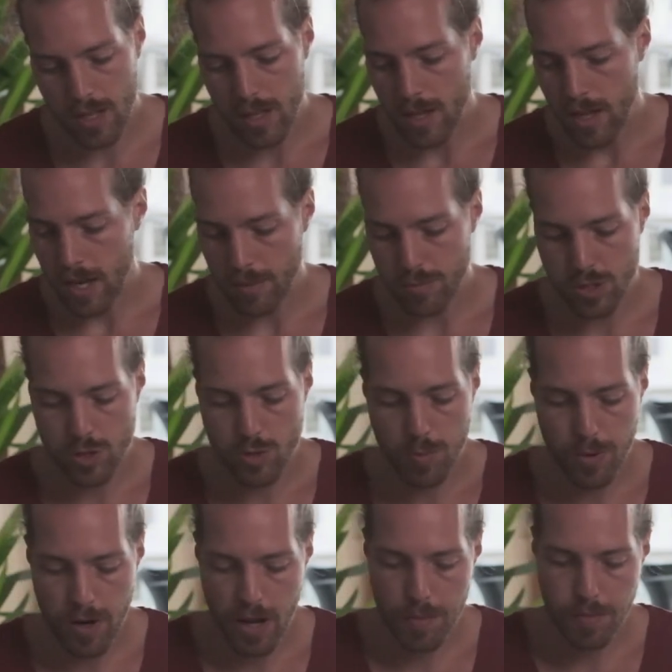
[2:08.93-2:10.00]
And I'm
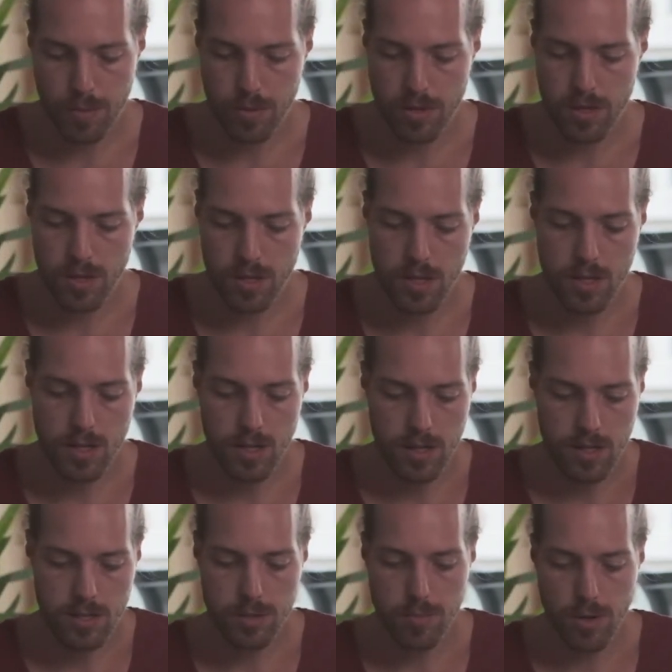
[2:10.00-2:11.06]
super happy with the
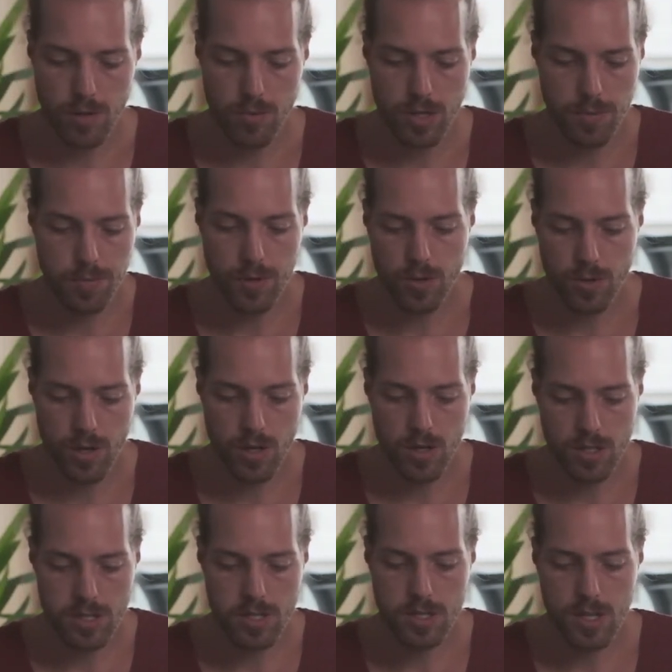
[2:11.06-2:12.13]
small rig
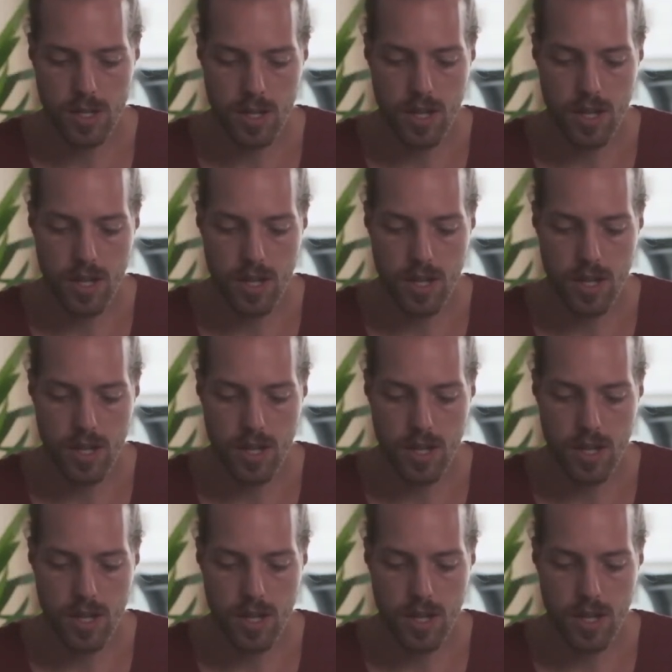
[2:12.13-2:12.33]
products.